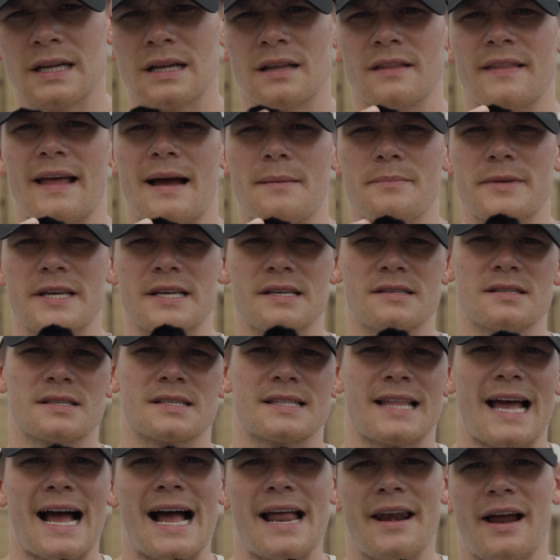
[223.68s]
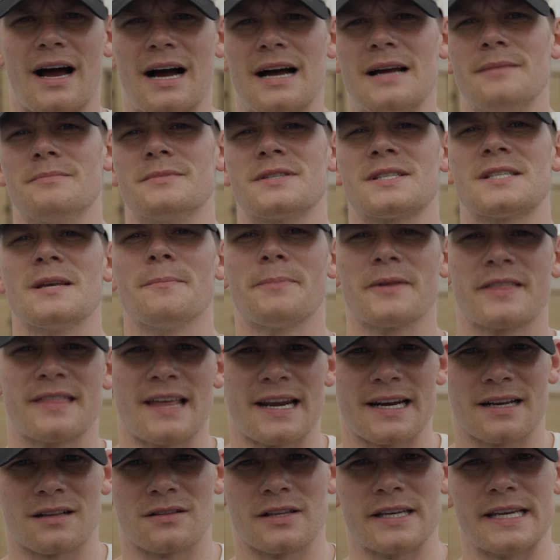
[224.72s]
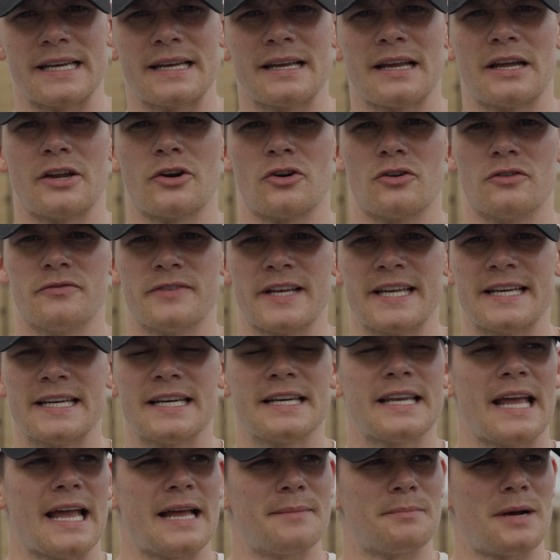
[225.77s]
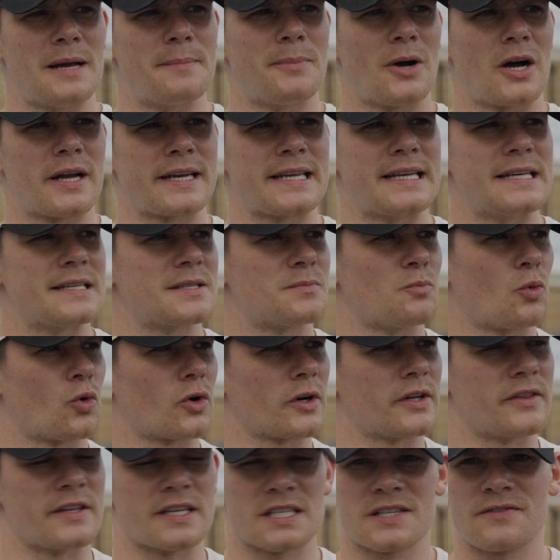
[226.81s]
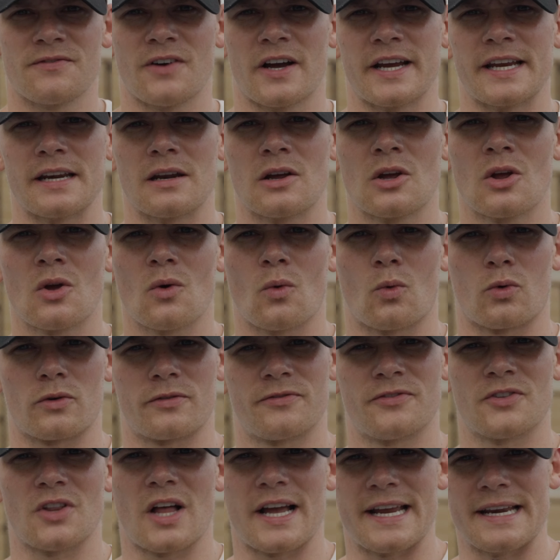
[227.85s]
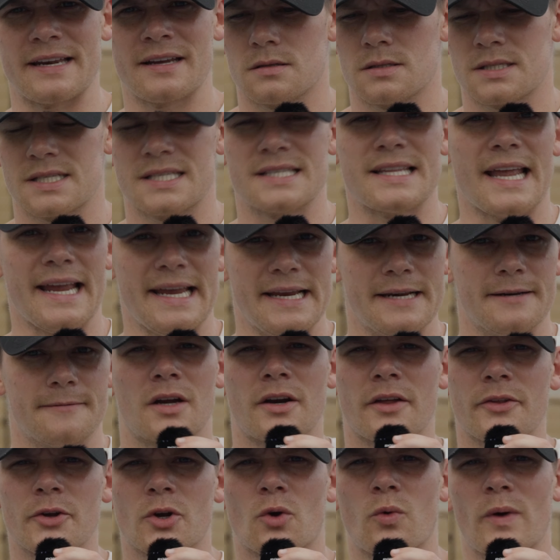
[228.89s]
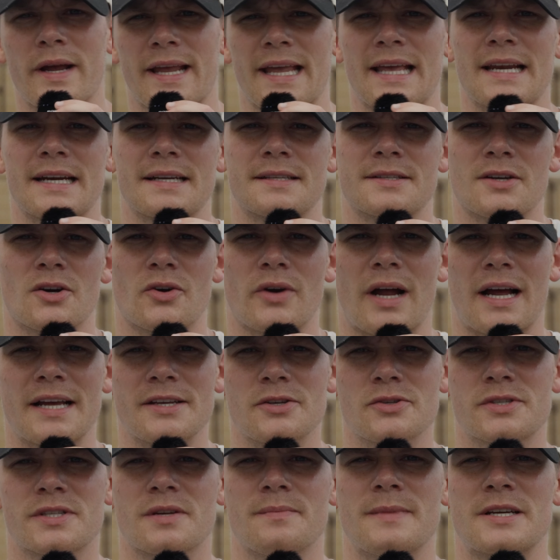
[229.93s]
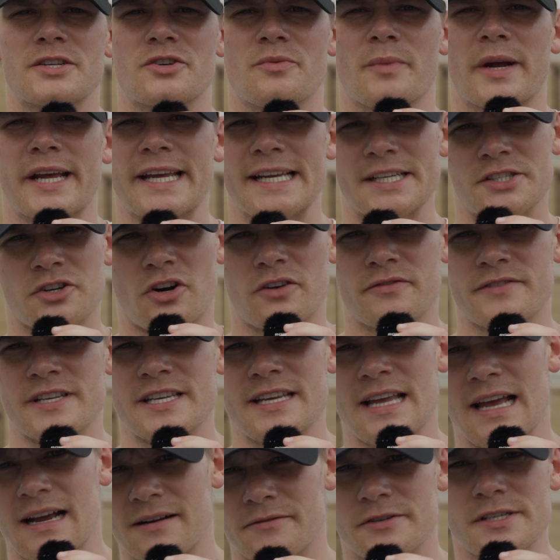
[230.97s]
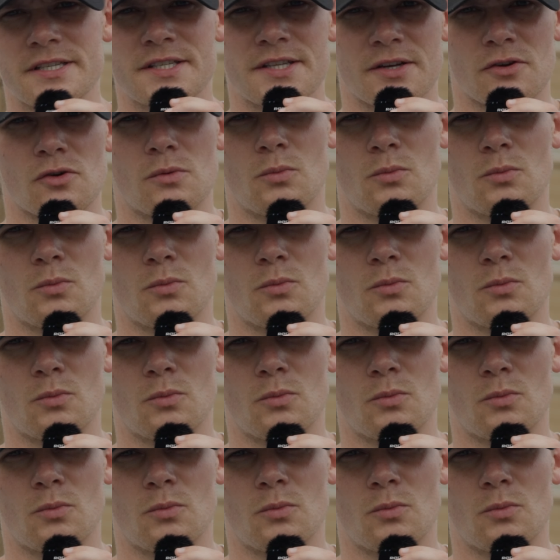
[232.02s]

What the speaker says: That means that I'm sympathetically innervated and my body is more in this fight or flight state. Another quick anecdote, I used to measure my HRV every single